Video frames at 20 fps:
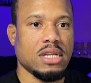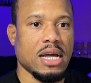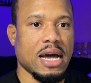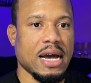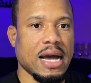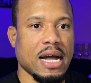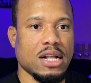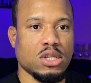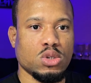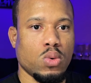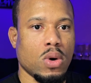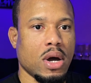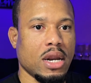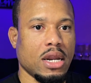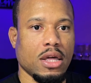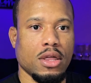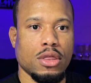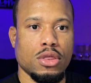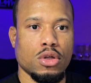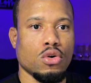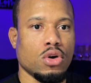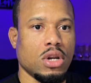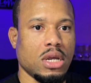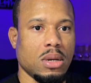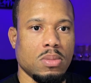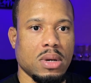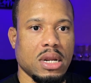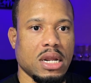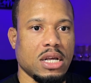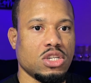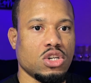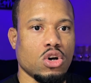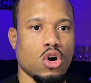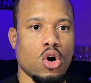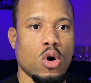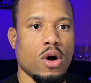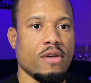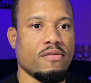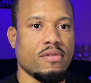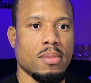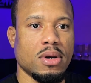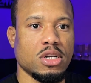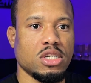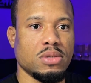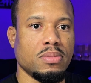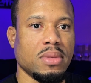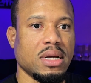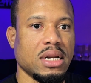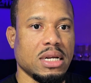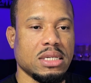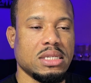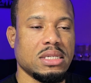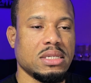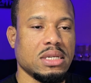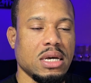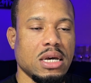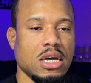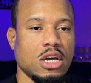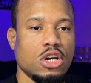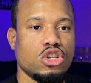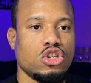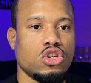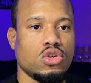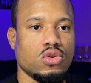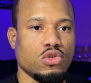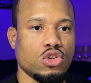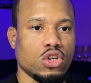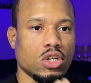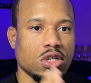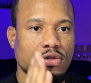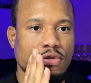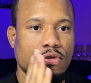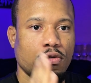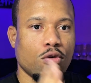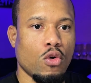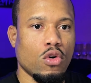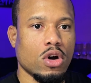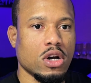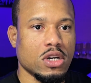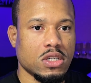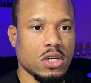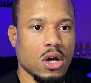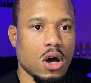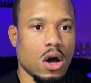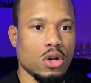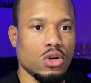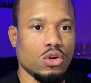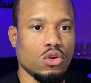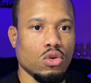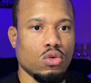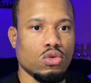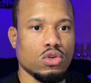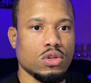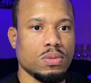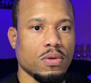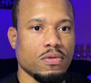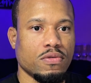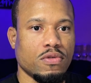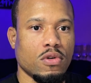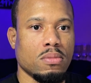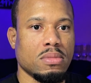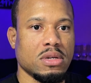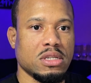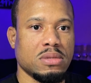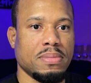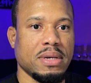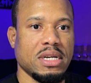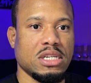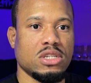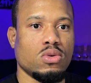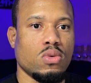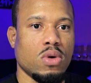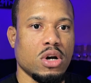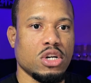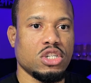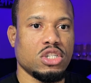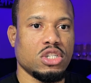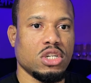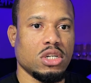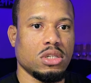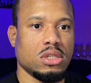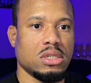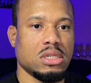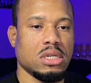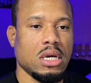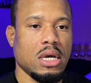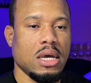I got 20, 30 minutes or however much minutes to just focus on those performance-based questions.